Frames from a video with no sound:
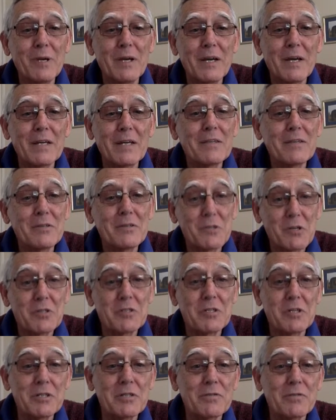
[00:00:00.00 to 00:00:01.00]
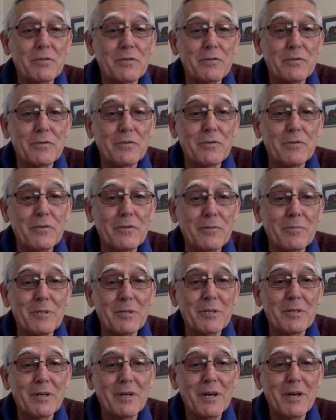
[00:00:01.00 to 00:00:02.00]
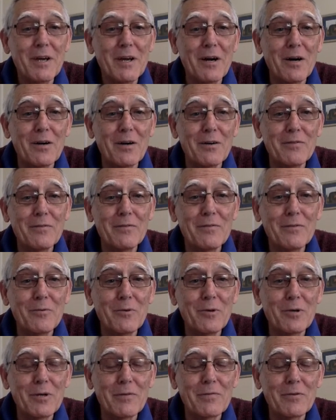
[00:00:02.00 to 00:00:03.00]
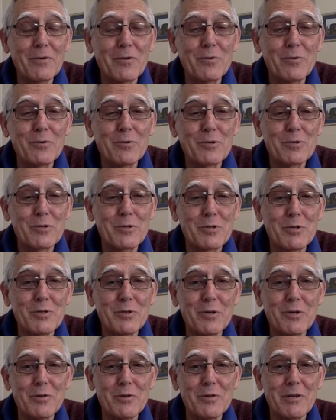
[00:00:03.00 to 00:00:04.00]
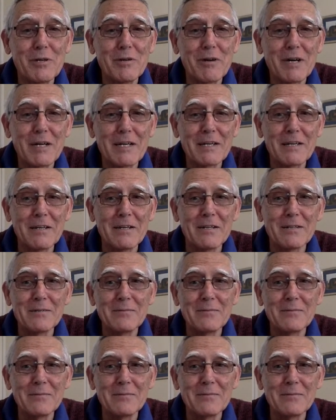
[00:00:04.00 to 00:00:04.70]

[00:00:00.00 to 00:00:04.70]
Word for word: and the successful fulfillment of whatever courses you are doing right now.